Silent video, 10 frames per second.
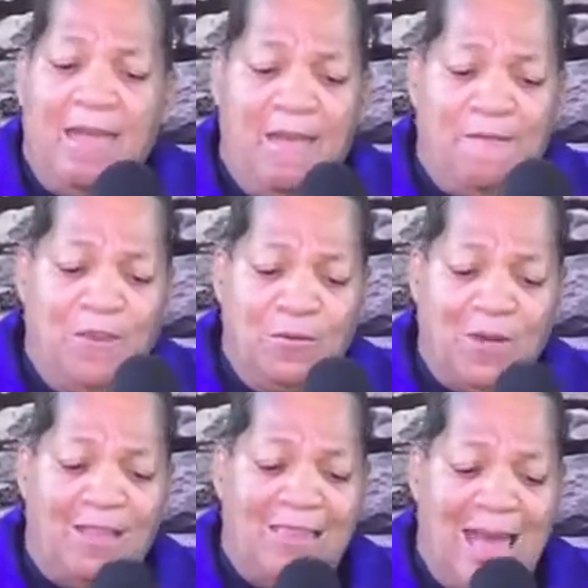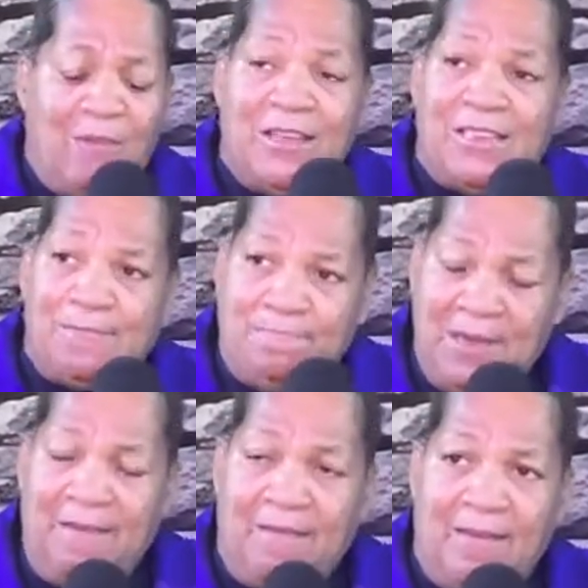if you allow the
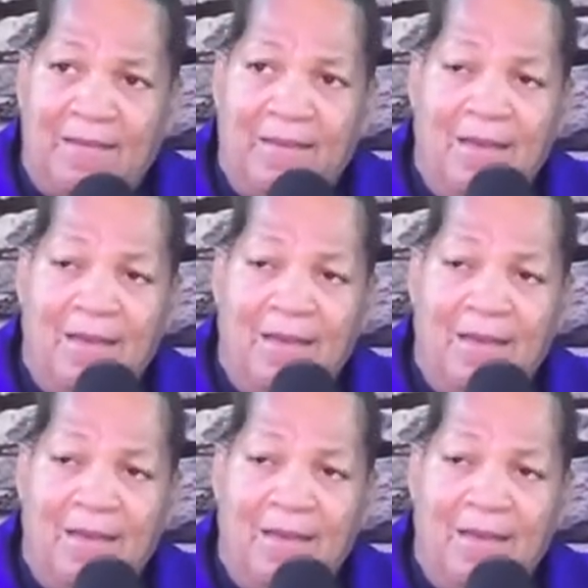Spirit